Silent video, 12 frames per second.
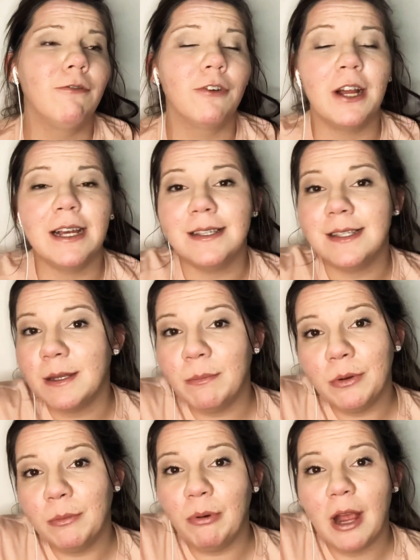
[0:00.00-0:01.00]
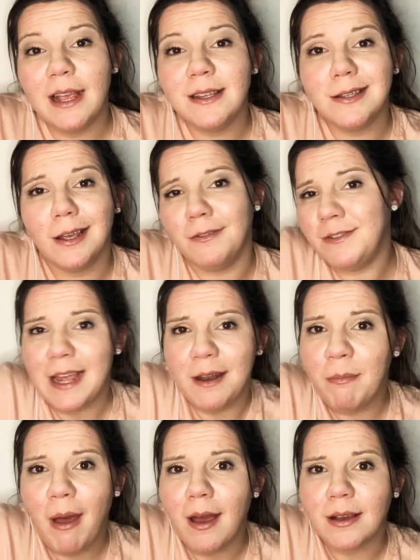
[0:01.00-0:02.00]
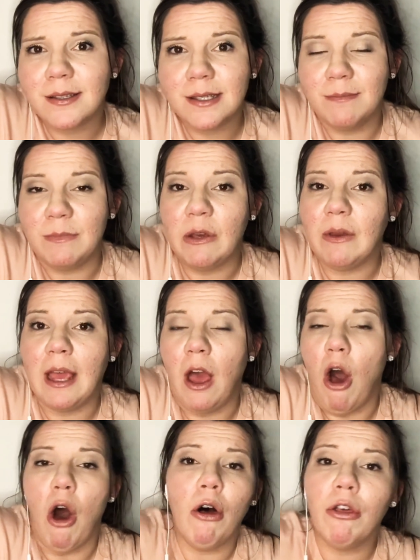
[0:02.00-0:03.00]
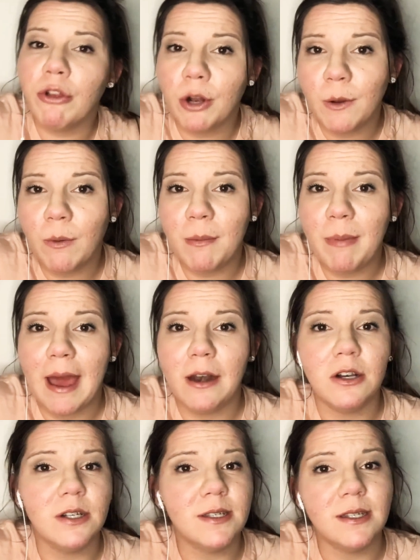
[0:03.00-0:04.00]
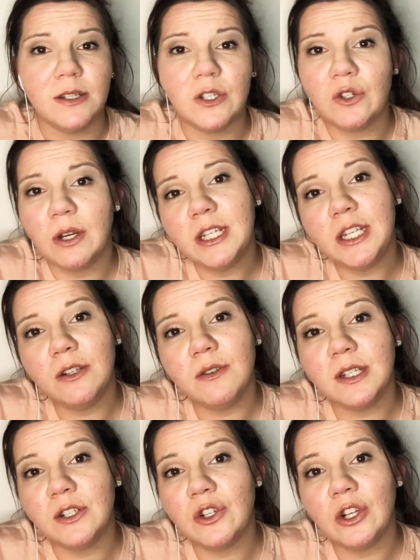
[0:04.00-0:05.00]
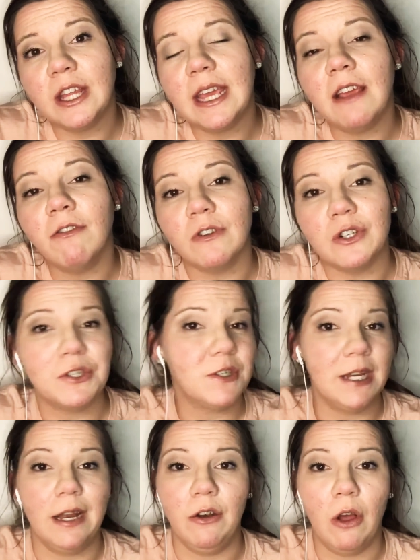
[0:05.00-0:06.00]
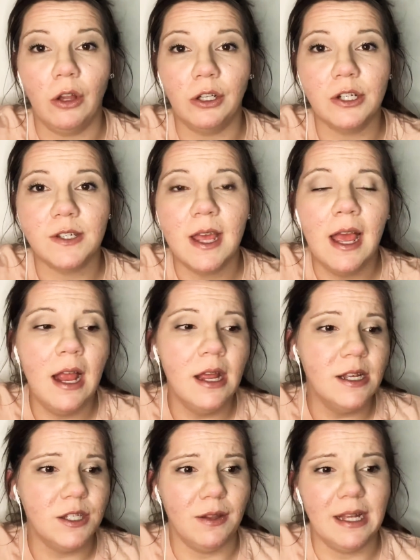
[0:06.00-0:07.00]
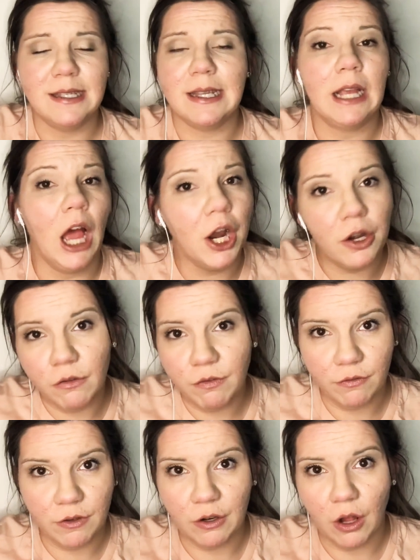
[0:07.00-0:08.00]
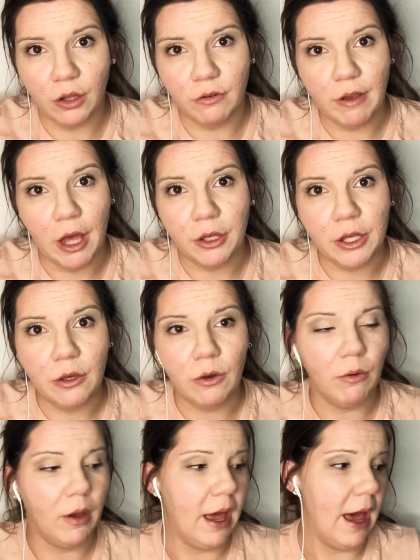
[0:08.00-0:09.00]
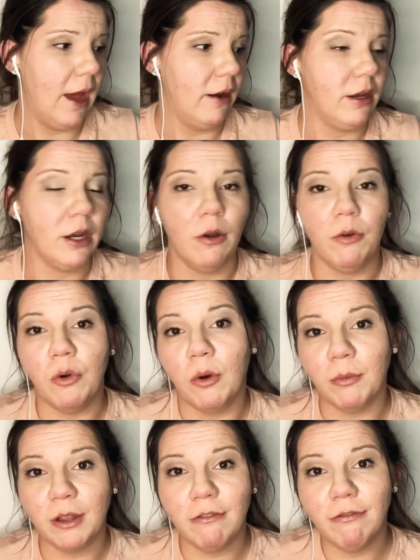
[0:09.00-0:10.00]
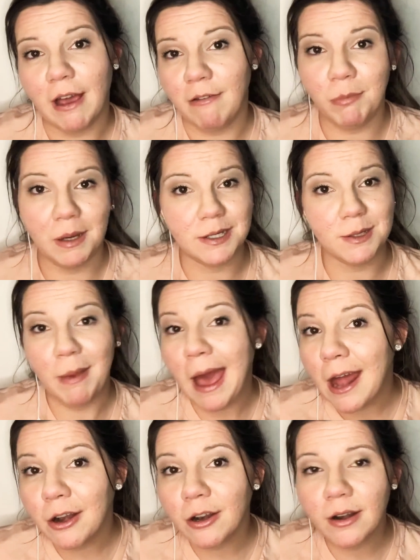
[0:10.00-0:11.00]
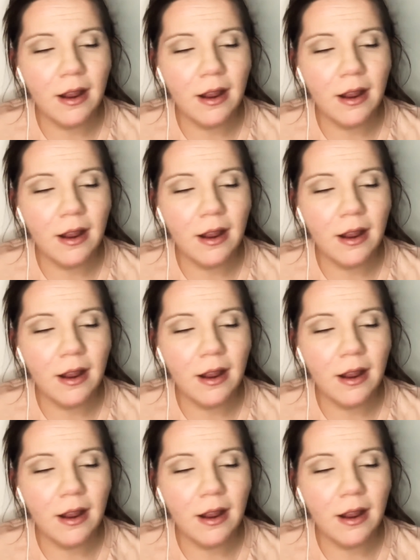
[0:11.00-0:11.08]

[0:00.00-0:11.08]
a simple price of $10. You get all 31 patterns sent straight to you digitally for just $10. So that's like $150 value at, normally $5 a pattern.